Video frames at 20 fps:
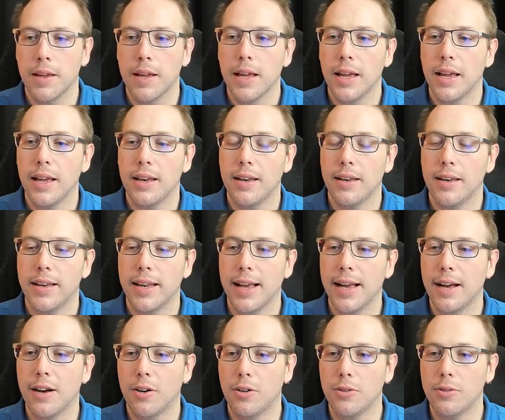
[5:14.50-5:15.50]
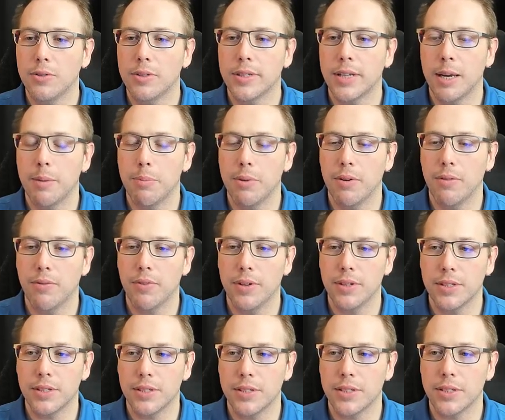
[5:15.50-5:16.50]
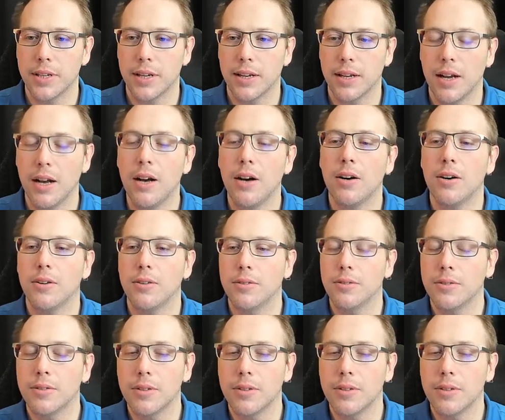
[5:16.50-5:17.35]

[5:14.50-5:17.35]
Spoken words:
And now type inference is saying, oh,